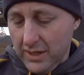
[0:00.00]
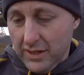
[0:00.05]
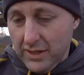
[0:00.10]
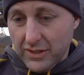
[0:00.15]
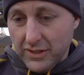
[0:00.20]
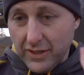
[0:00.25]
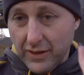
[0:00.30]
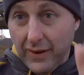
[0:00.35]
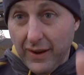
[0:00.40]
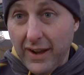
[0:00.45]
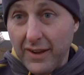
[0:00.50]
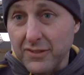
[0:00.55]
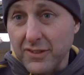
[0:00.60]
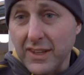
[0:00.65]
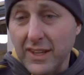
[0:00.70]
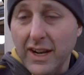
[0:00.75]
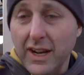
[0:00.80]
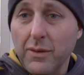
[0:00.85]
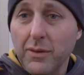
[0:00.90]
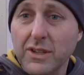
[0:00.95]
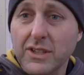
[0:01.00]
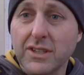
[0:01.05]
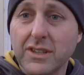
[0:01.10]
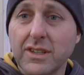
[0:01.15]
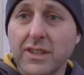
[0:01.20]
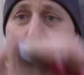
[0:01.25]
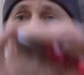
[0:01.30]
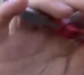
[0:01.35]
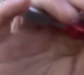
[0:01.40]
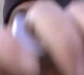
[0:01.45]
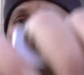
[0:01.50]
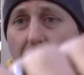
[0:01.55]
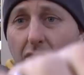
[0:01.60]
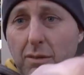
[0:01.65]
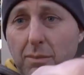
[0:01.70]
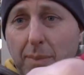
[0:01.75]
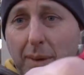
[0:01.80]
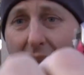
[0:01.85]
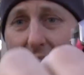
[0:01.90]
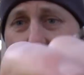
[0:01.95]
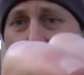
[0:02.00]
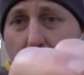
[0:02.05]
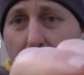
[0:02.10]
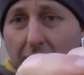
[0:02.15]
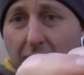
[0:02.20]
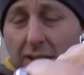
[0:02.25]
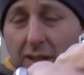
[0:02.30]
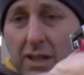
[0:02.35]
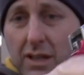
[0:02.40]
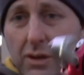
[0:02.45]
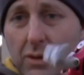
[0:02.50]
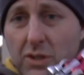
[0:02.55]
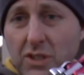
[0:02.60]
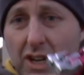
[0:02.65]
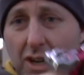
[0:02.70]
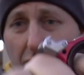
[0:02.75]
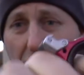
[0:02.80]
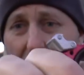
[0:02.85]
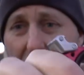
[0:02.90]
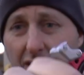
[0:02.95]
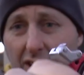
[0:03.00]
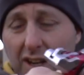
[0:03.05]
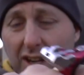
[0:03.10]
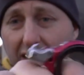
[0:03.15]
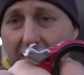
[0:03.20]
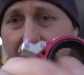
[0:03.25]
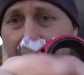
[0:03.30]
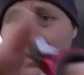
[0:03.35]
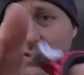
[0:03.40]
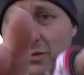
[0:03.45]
So after that, I went to the Scott Backspin, which I really liked.